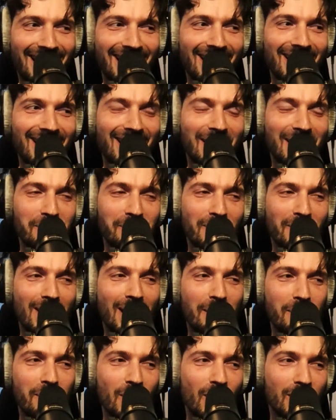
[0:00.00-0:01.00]
I'm
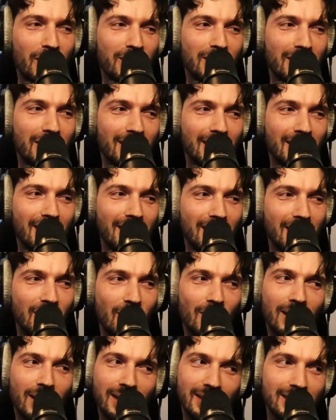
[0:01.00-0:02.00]
not
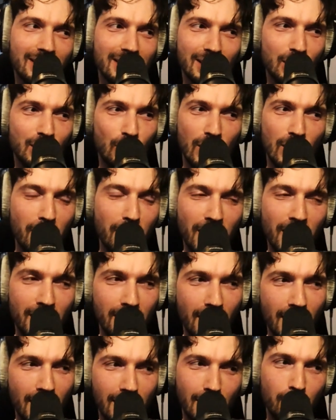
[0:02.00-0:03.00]
good at screaming
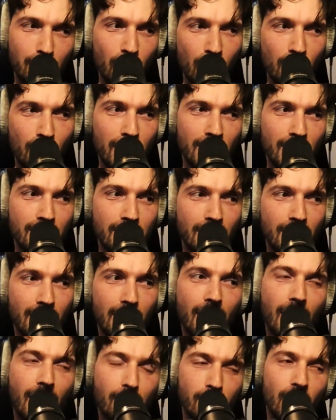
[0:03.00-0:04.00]
at the moment.
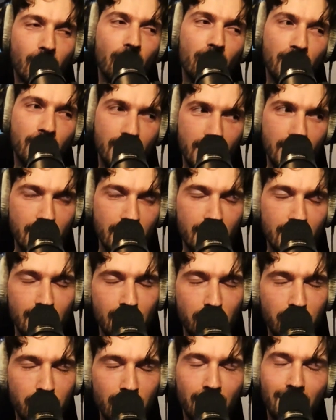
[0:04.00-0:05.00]
I'm learning it,
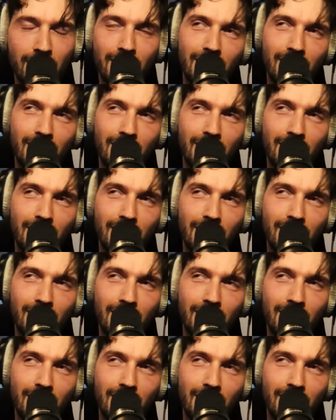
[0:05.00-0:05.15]
but